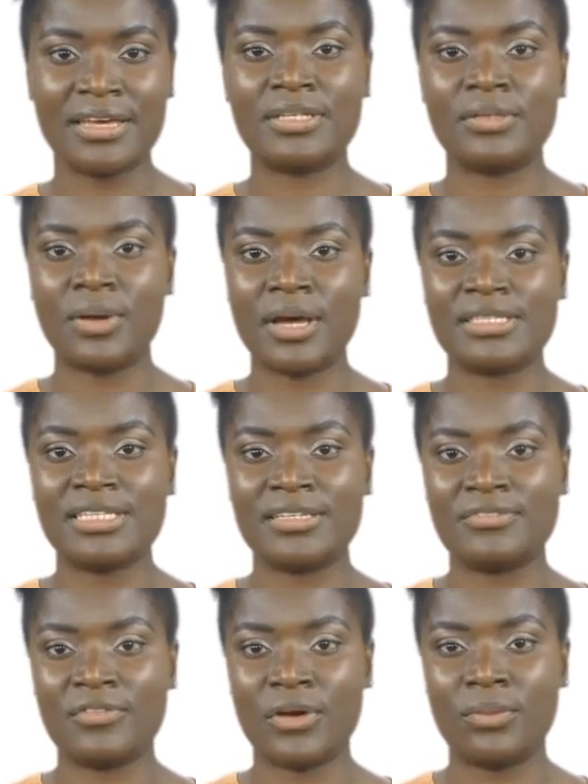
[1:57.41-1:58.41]
You are too
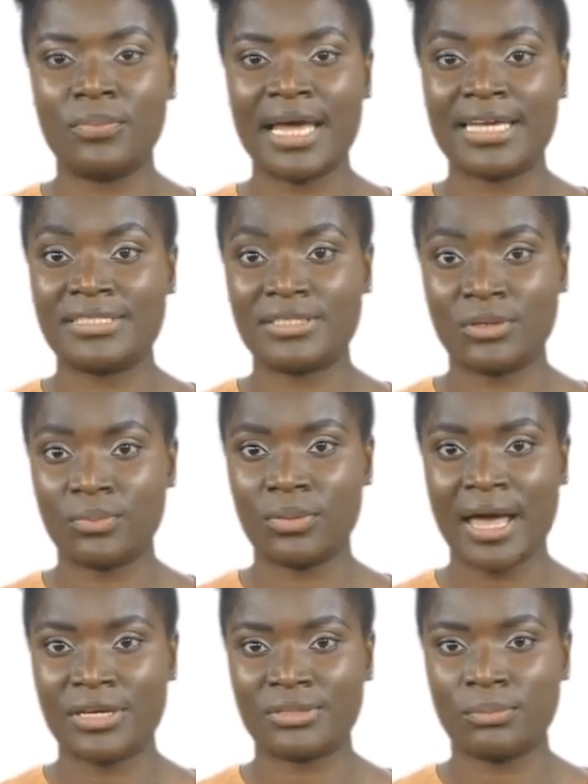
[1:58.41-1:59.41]
far away to call
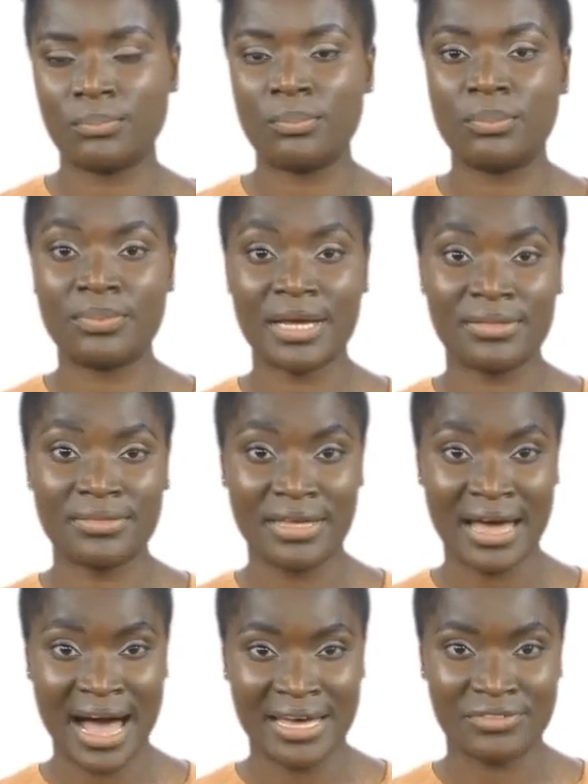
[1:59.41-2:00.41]
out to warn them,
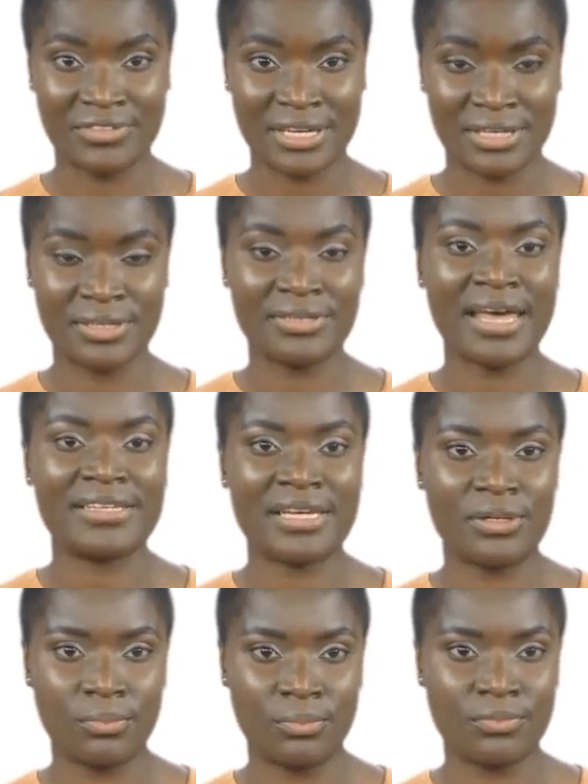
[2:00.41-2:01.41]
and if you do
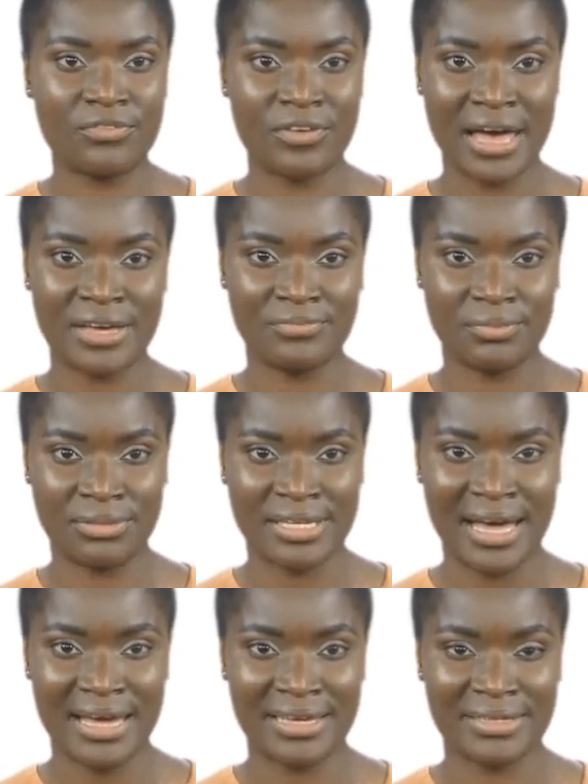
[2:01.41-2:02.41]
nothing all 5 will
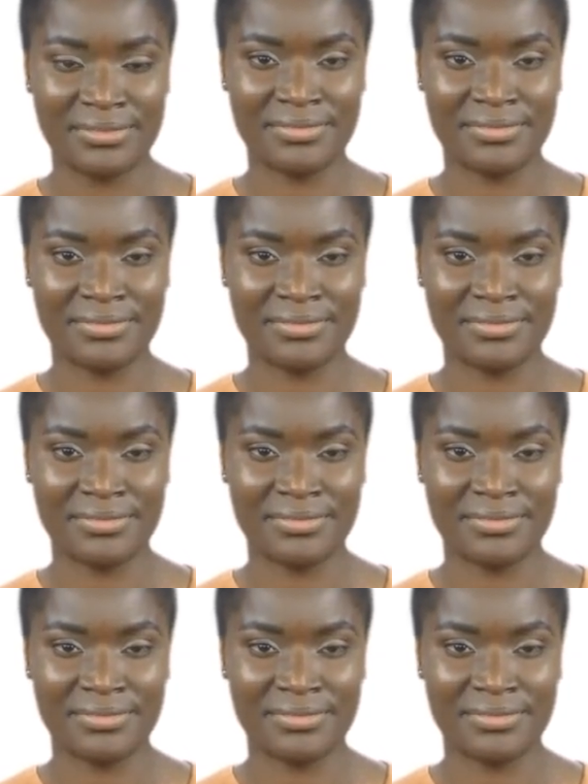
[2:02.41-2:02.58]
die.